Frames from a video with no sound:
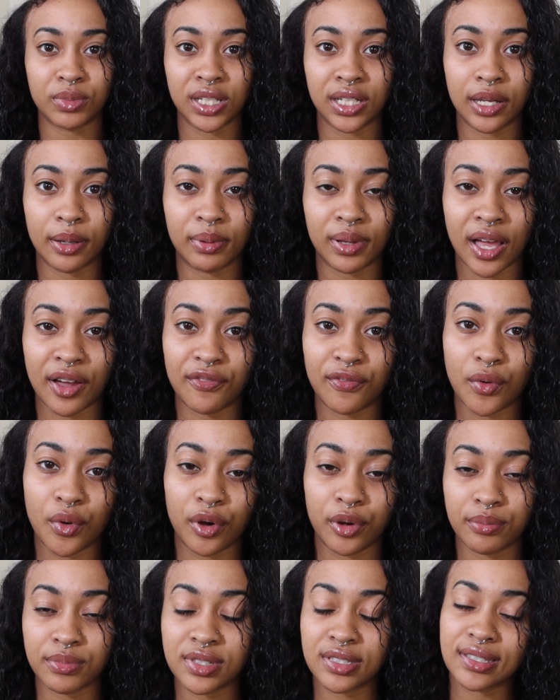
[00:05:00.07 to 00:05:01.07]
media
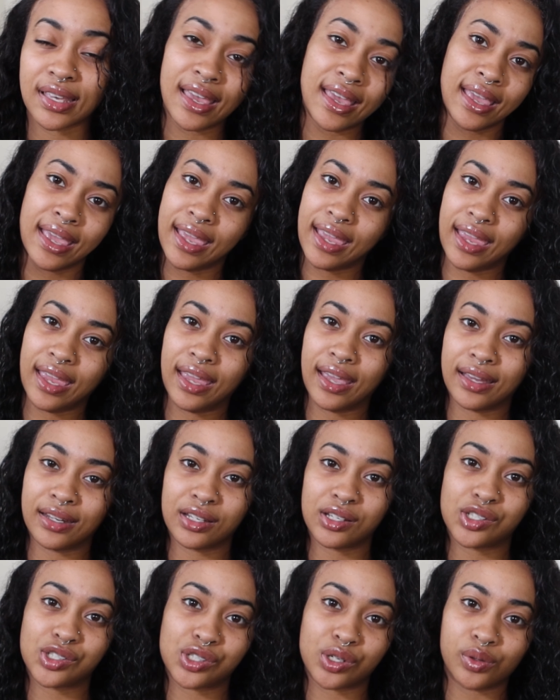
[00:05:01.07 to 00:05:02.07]
platforms
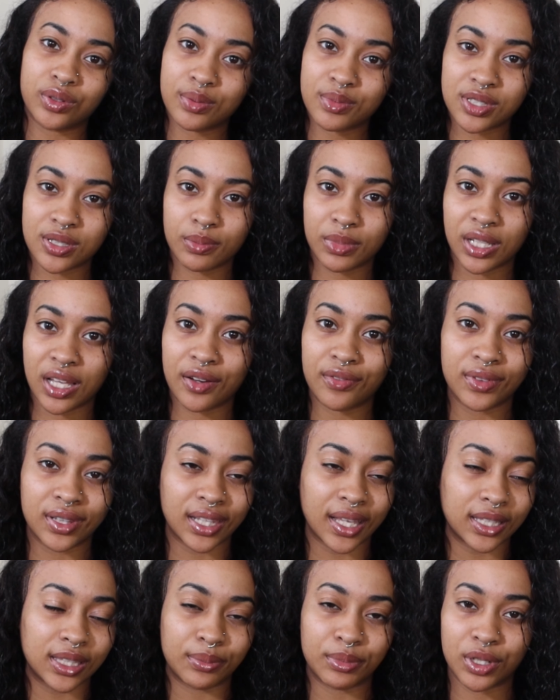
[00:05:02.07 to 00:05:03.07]
and show them some love and
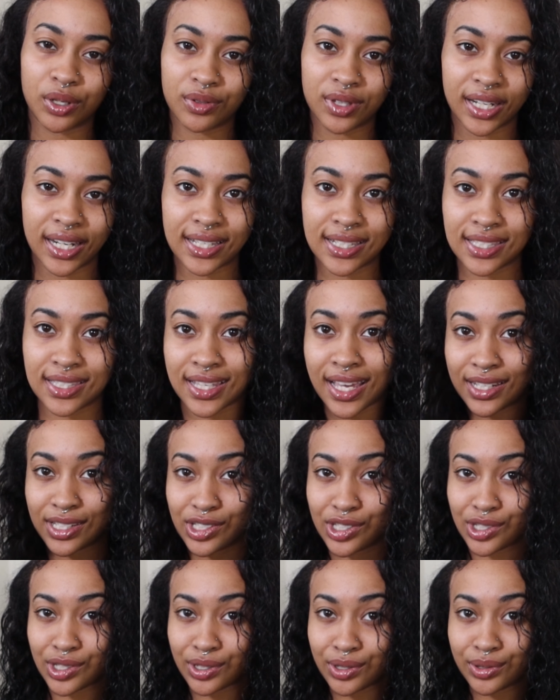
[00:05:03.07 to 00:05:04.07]
let them know that I
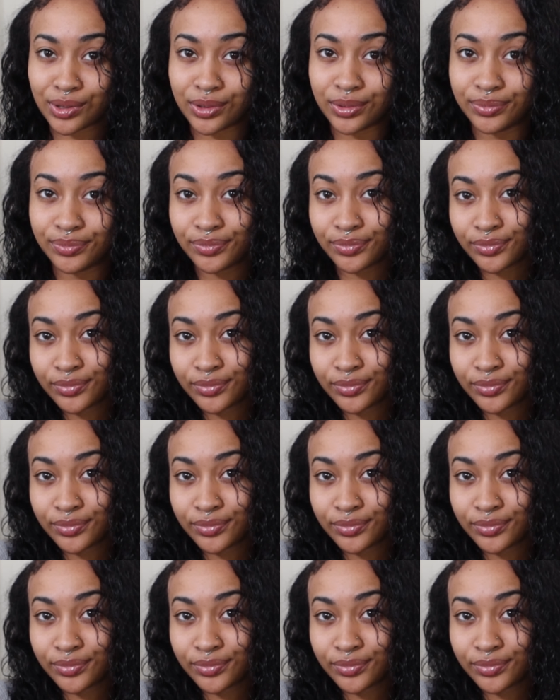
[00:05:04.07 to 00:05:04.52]
sent you.